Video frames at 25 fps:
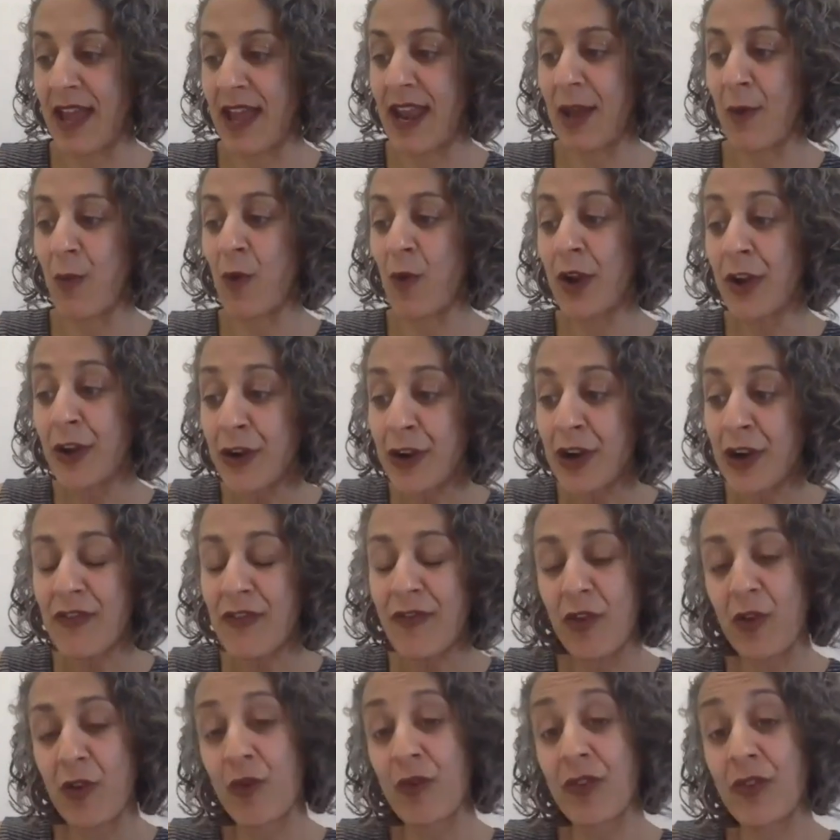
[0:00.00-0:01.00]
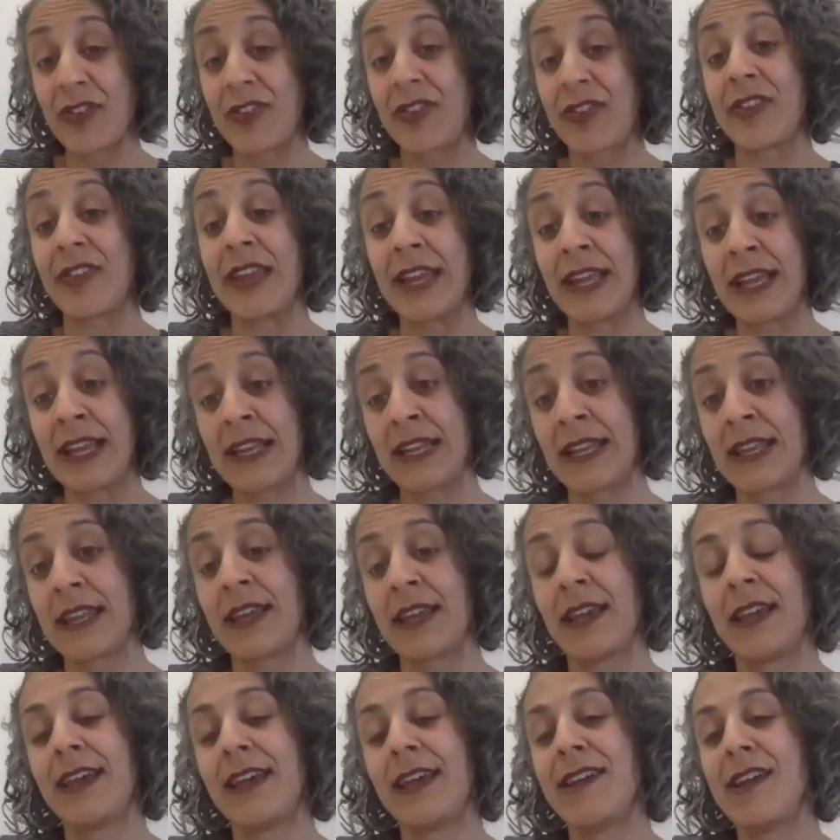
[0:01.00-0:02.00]
And I wonder if you've
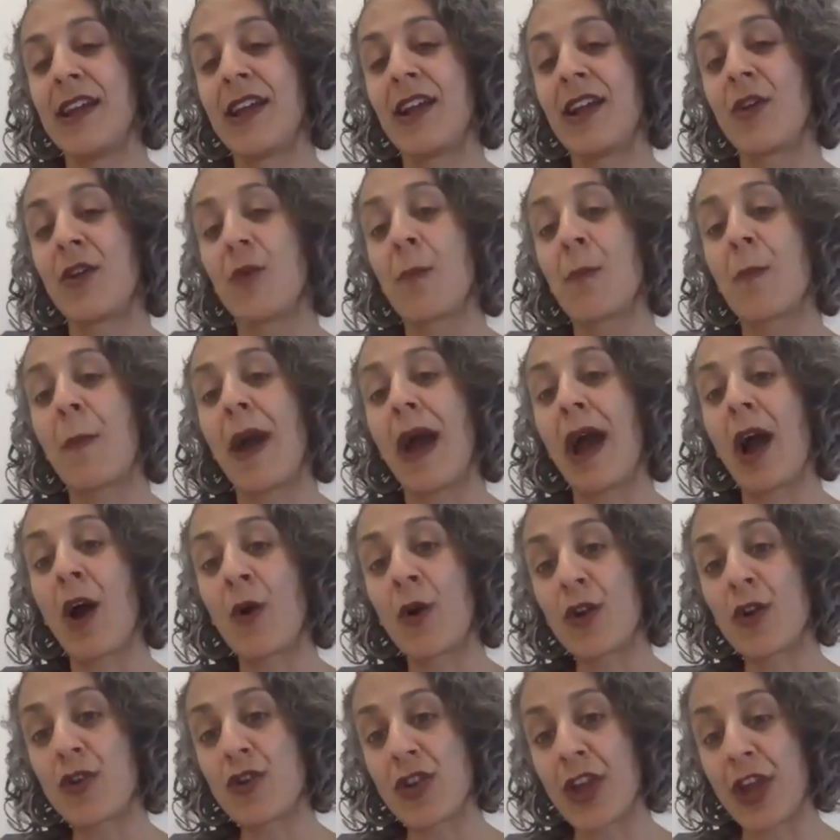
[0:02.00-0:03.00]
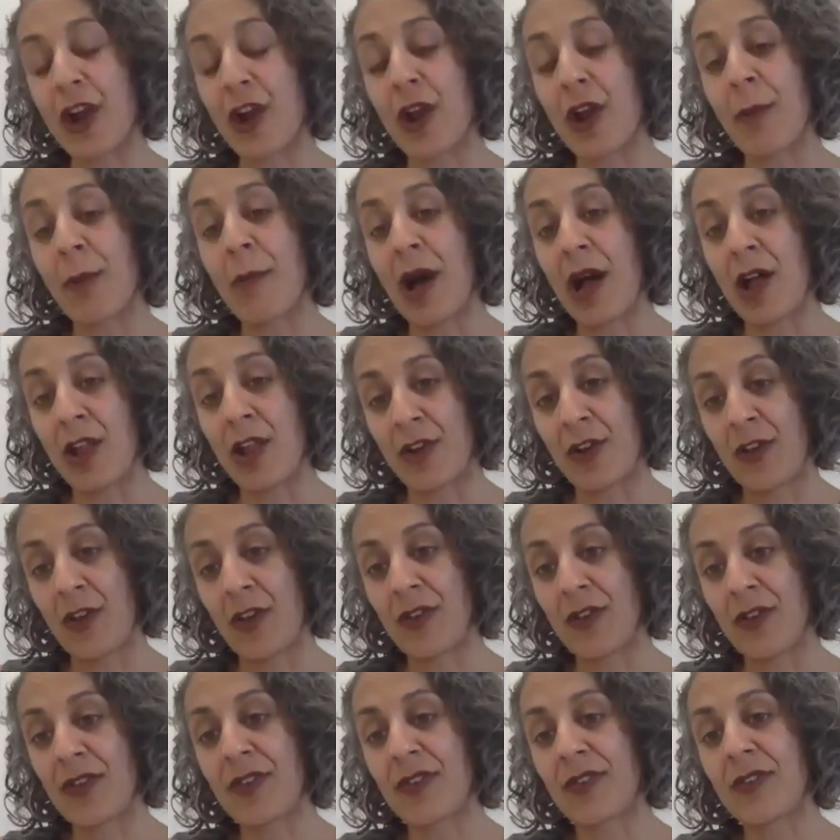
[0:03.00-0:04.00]
seen power sharing
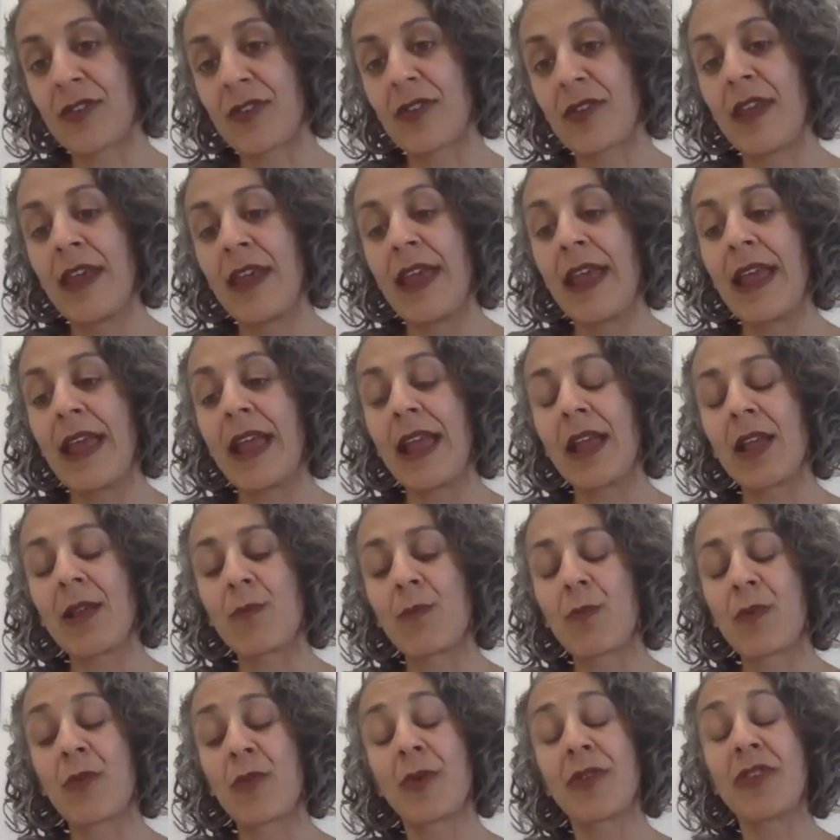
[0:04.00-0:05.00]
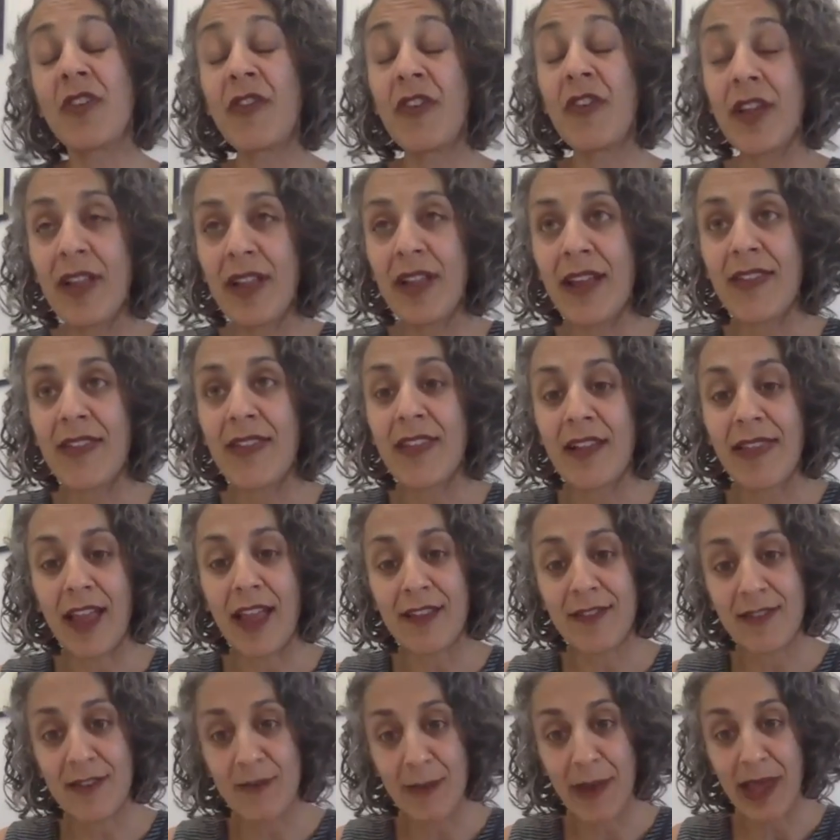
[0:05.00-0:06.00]
models specifically in the
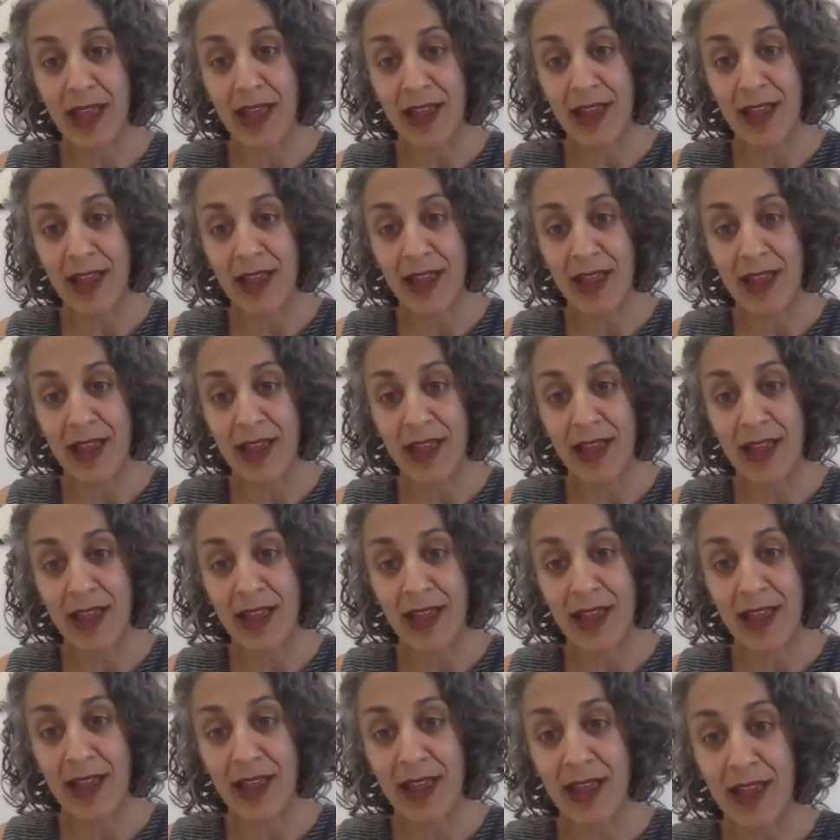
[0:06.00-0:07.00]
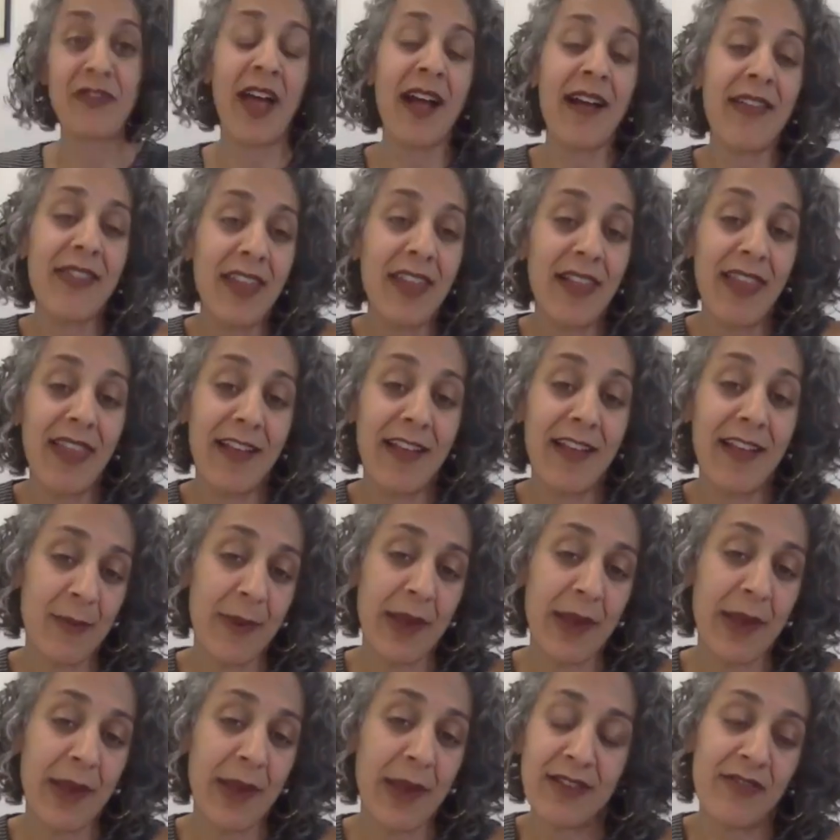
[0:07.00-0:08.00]
lead space, and if not in the lead
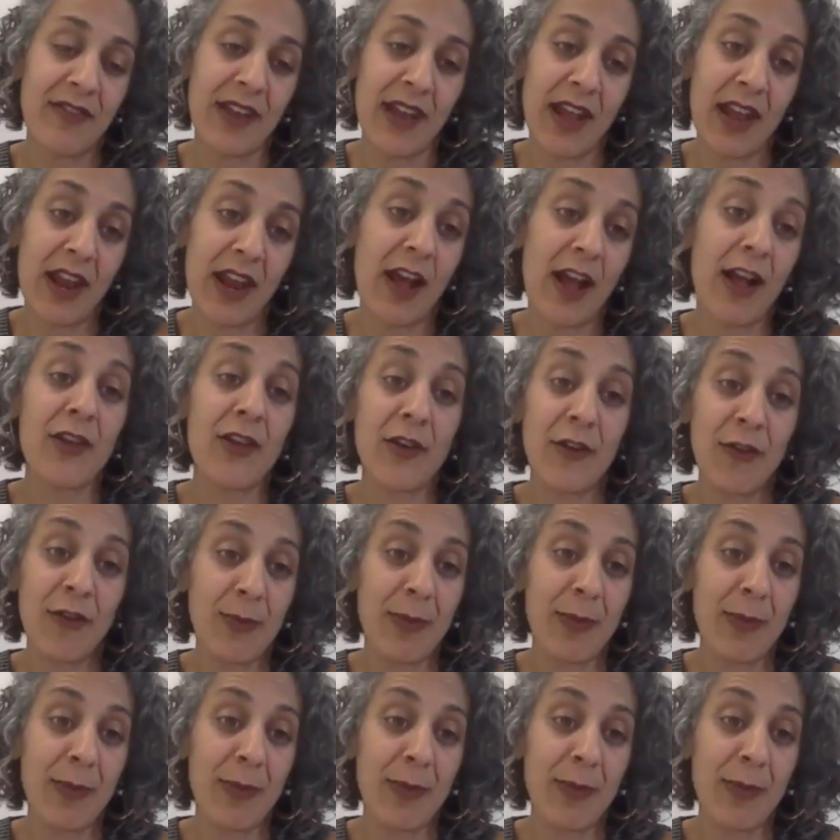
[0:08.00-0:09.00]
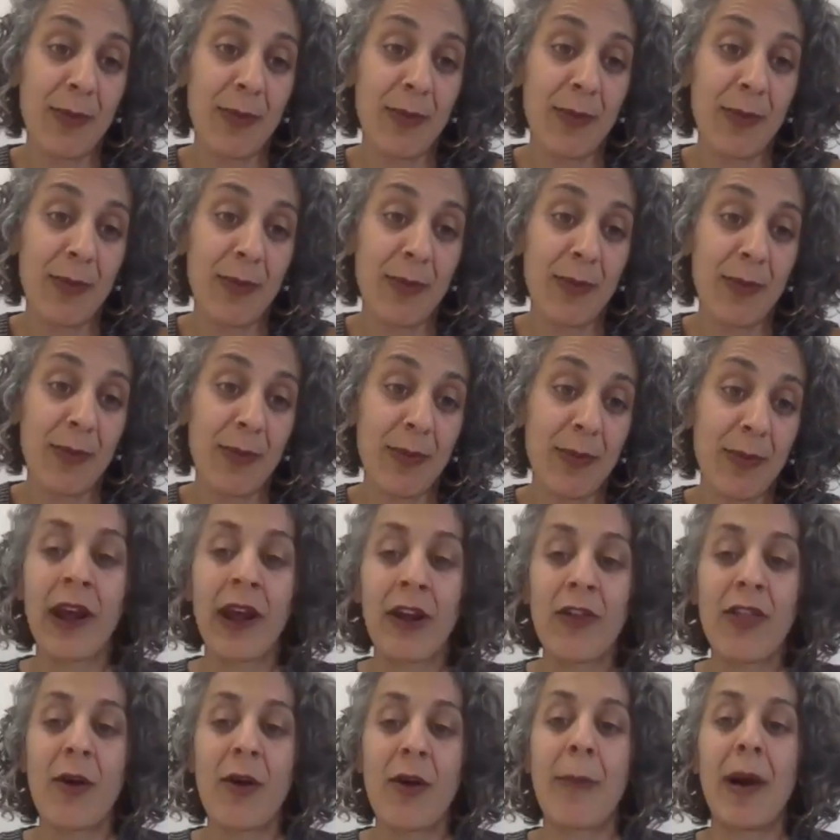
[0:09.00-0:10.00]
space, even in other spaces, like
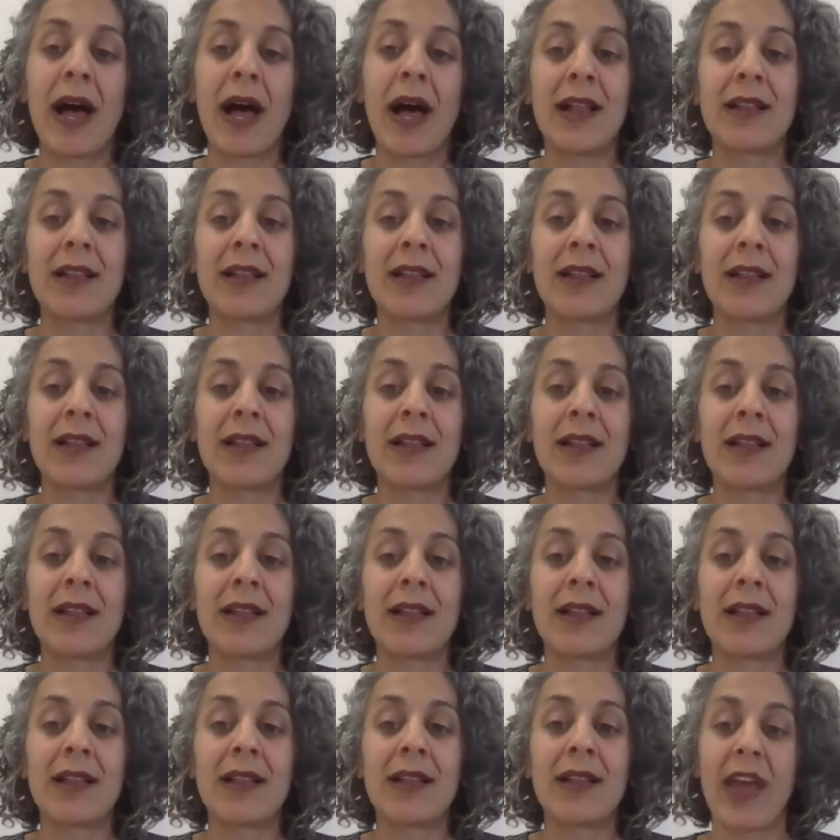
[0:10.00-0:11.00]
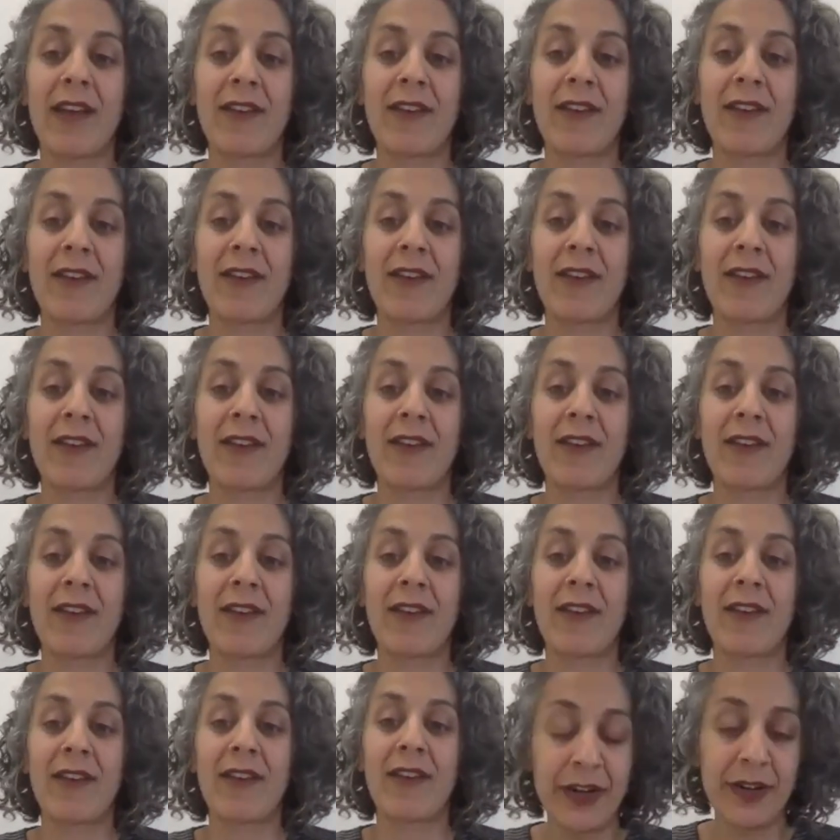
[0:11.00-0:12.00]
where the policy actually has been
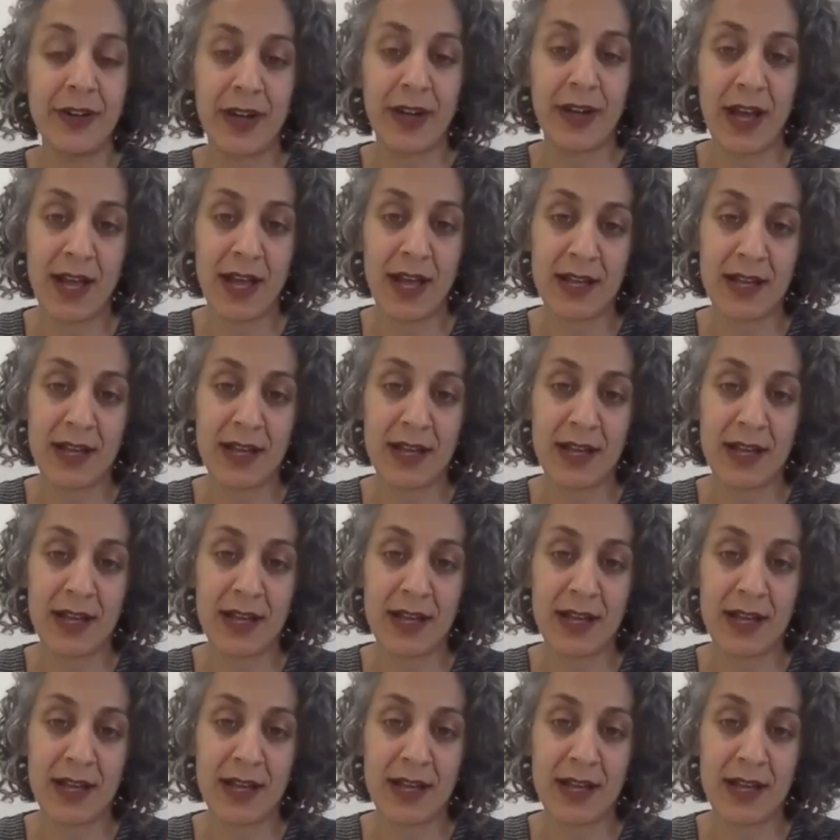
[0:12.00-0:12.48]
better